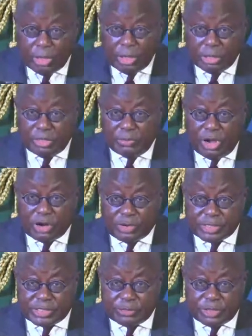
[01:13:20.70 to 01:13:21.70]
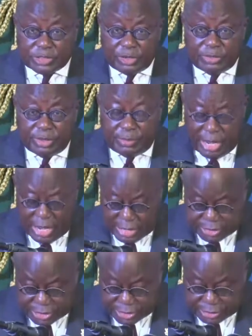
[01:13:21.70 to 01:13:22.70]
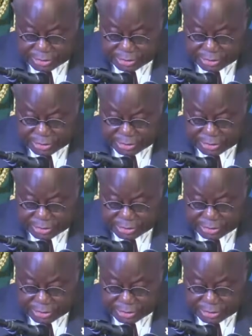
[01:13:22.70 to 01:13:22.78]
Democracy was on the march,